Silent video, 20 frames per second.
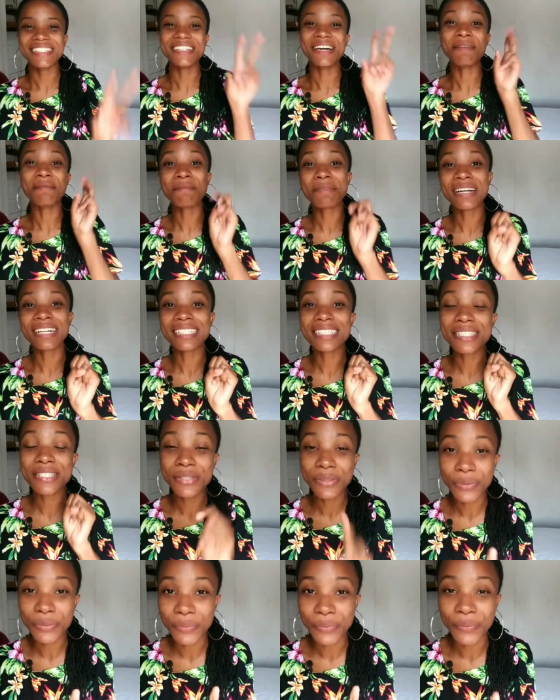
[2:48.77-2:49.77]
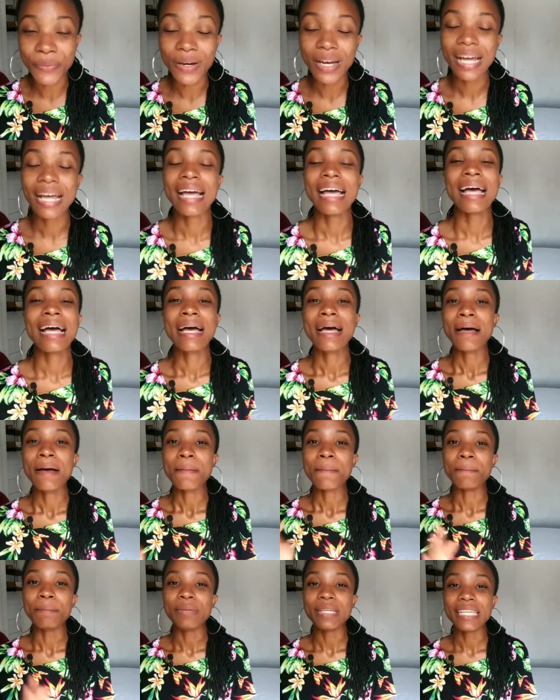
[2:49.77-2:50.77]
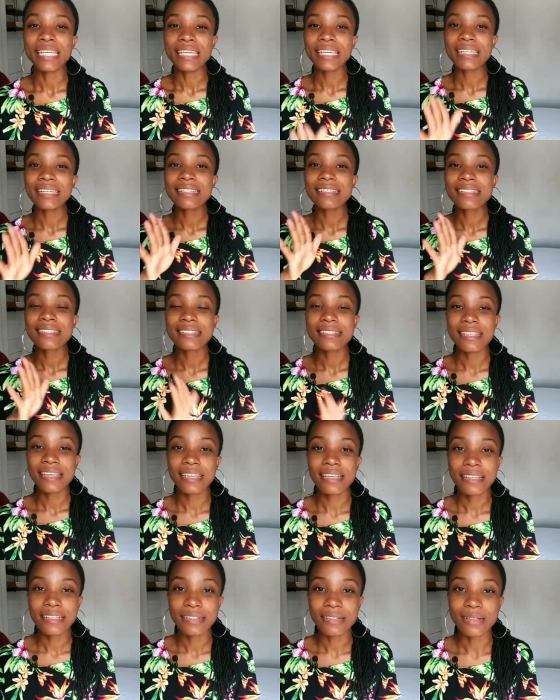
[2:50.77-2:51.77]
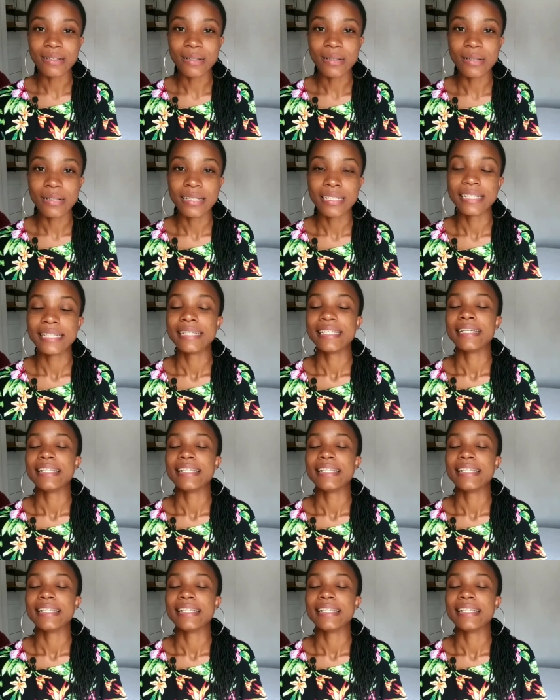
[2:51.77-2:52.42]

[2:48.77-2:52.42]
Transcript: Number two, being single